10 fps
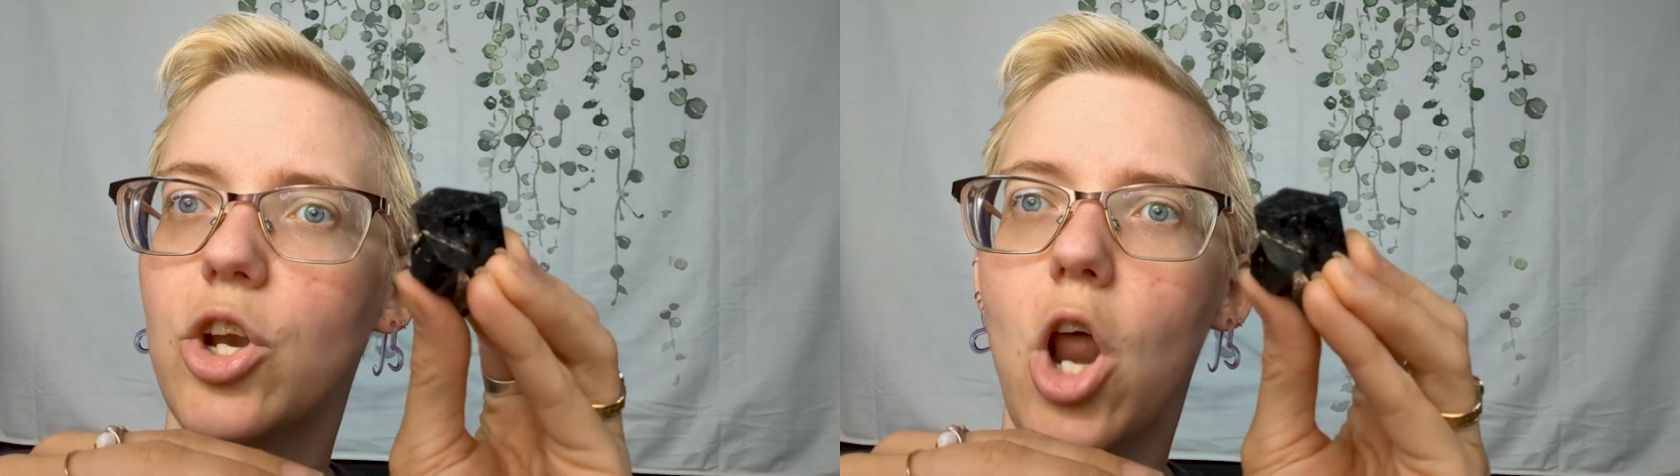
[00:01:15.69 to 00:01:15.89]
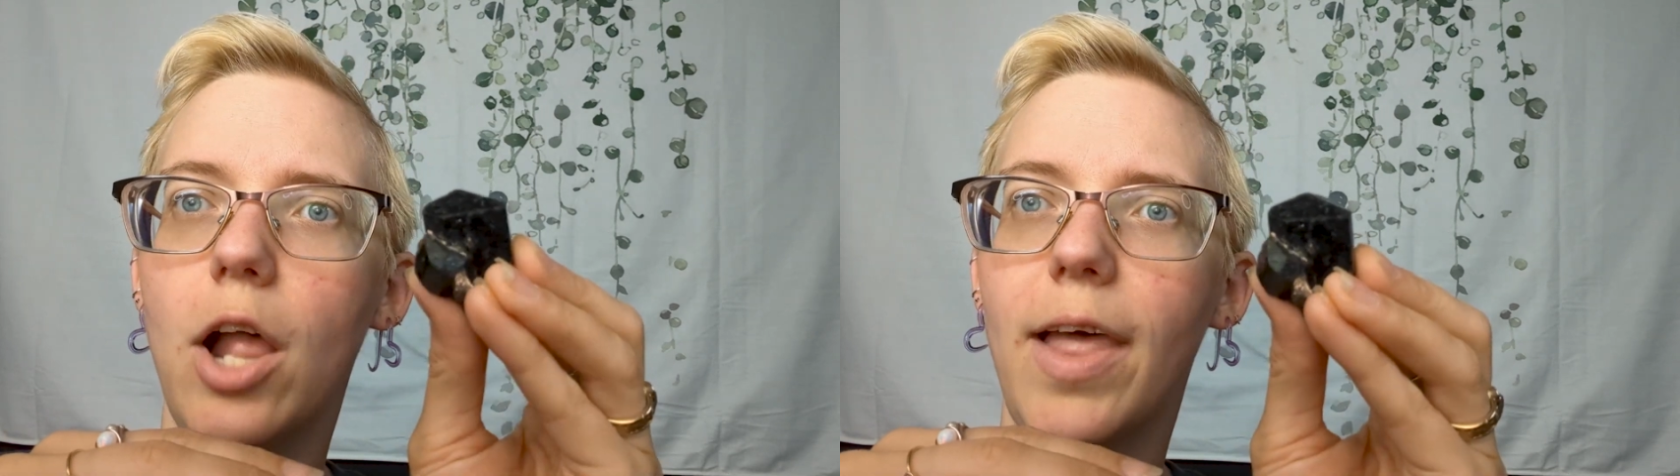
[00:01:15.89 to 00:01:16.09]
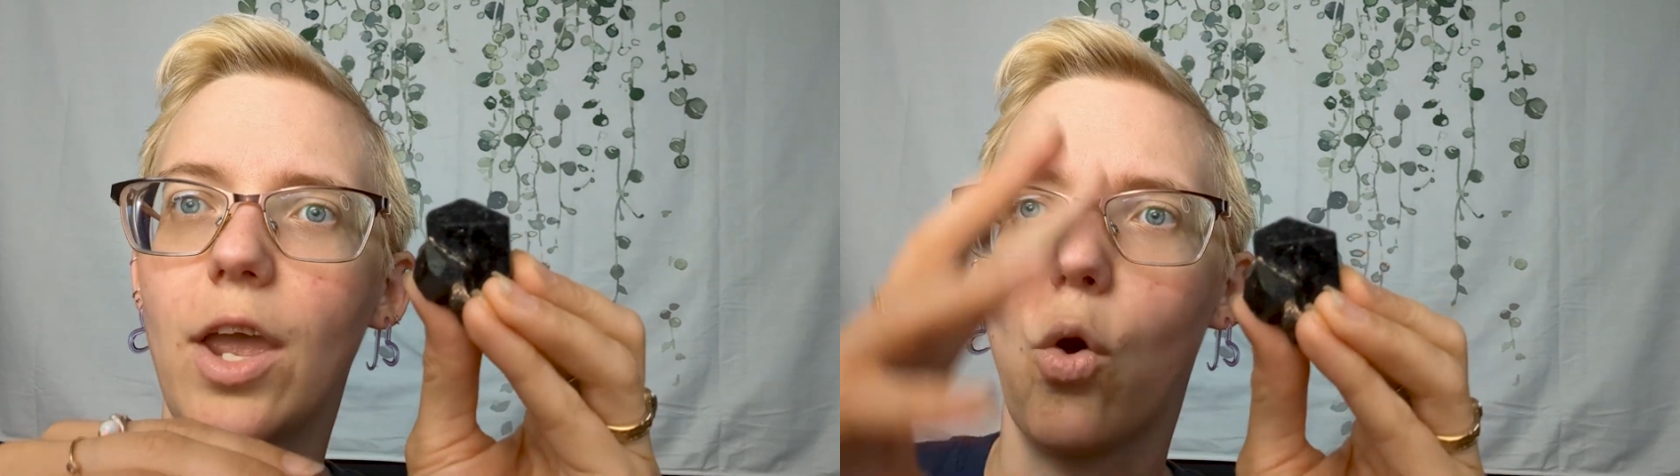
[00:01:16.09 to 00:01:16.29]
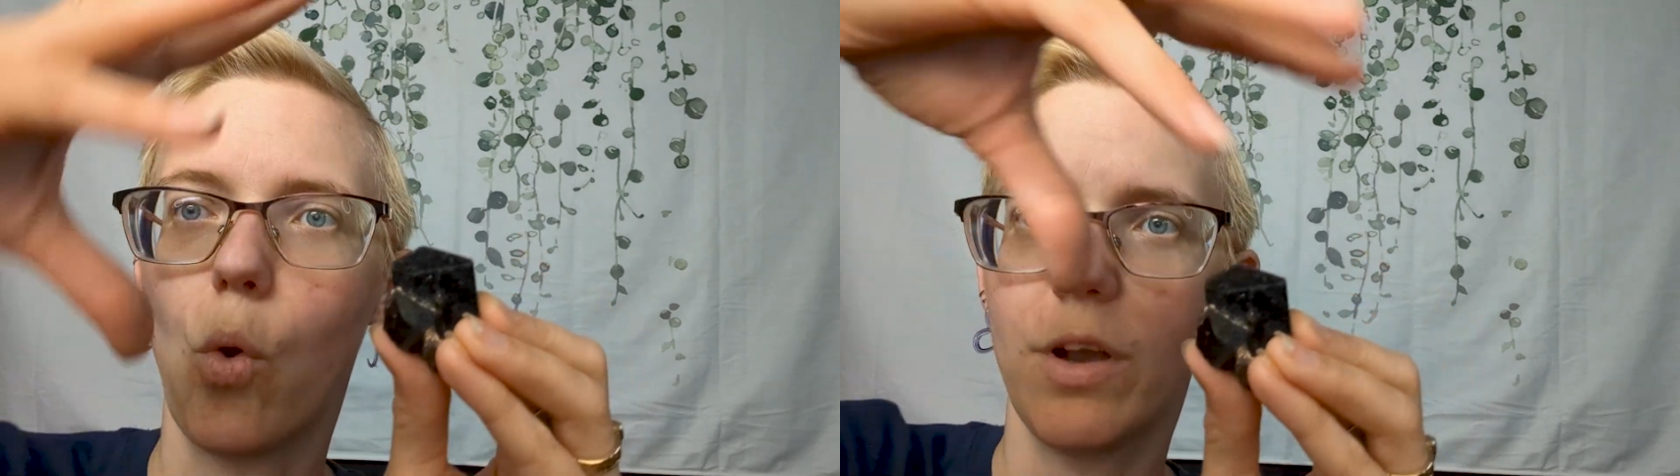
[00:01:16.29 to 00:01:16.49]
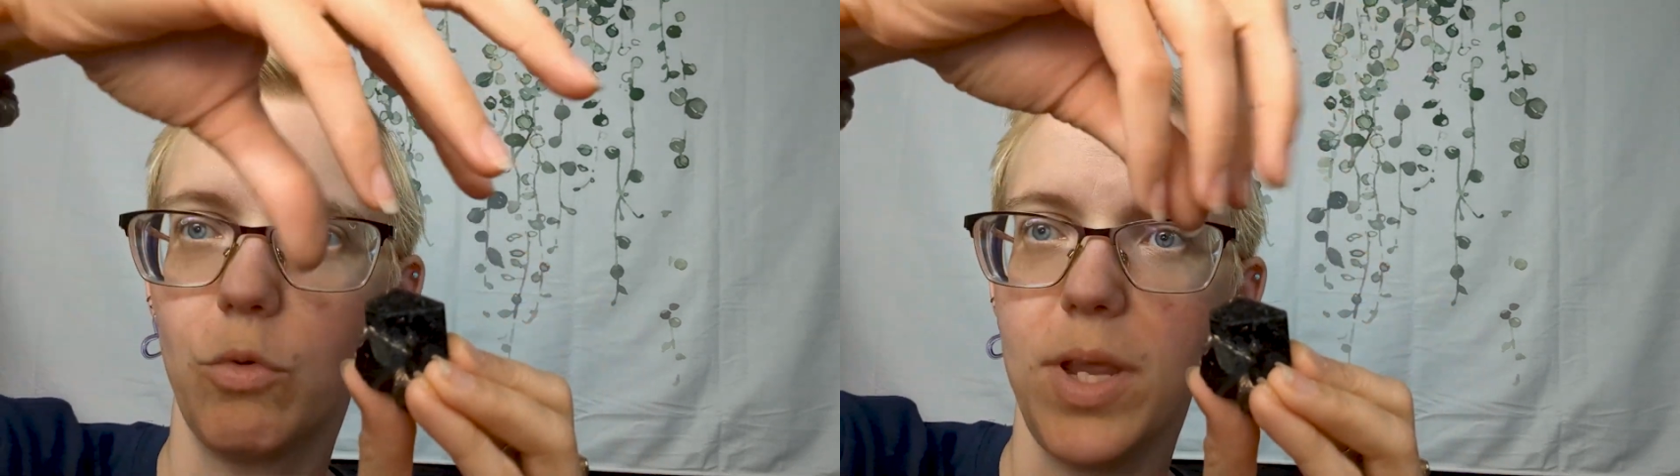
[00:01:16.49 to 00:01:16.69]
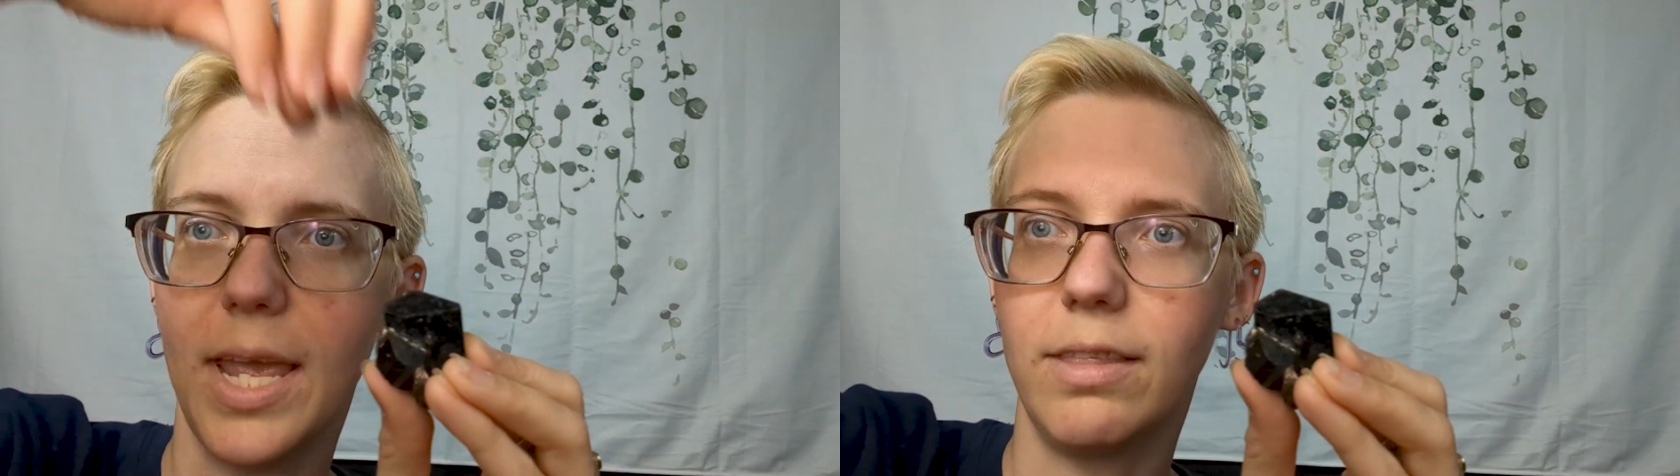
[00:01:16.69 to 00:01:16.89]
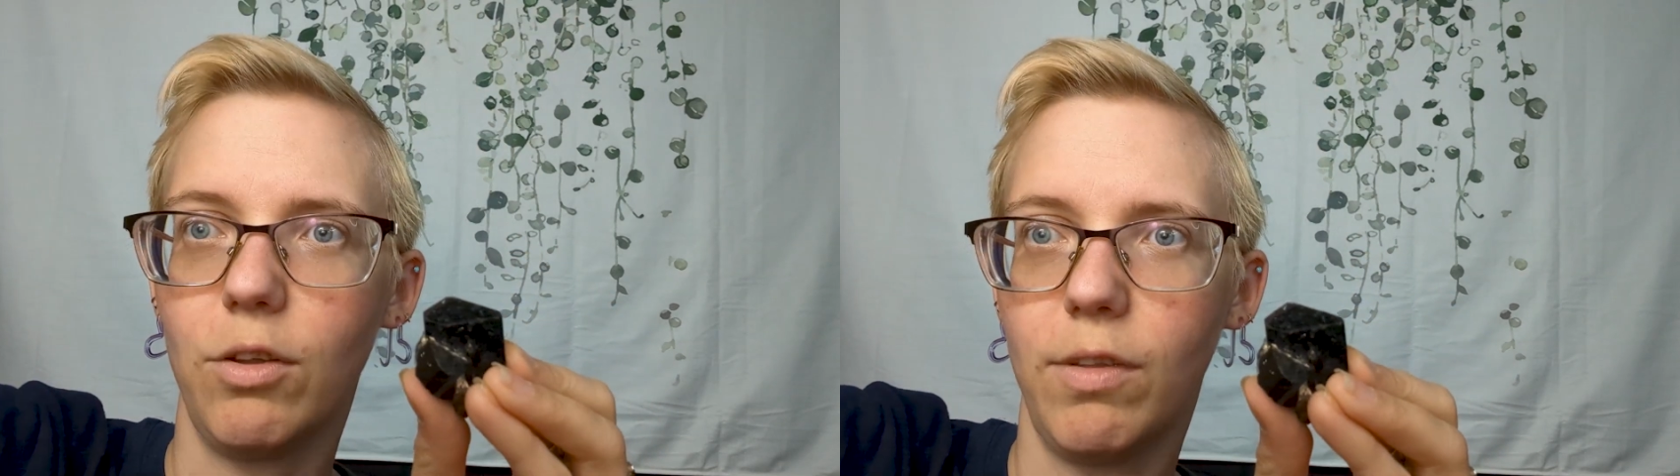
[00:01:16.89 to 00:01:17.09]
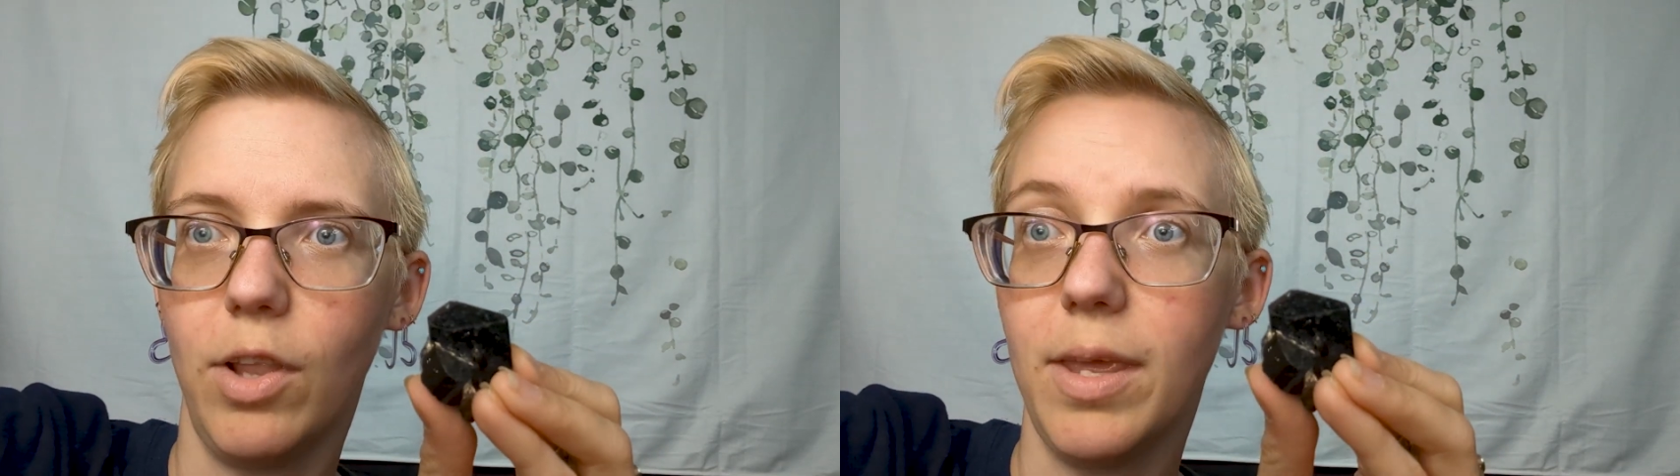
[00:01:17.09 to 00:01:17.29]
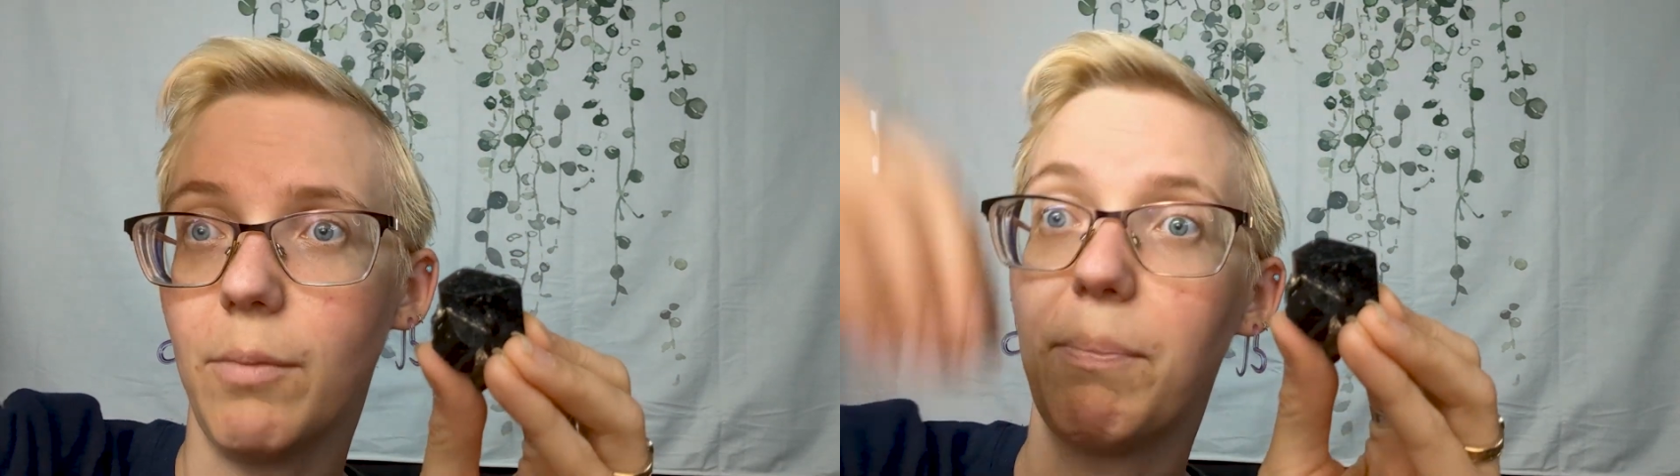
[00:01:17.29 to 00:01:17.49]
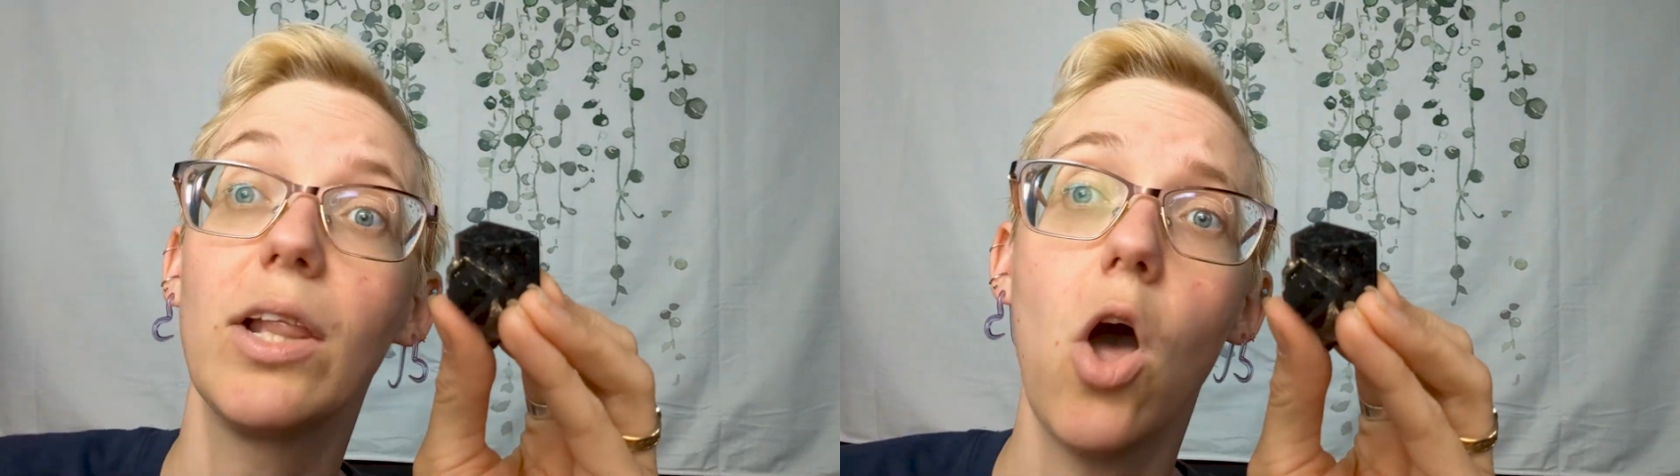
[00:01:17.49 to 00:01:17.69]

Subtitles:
not like quartz where you get those big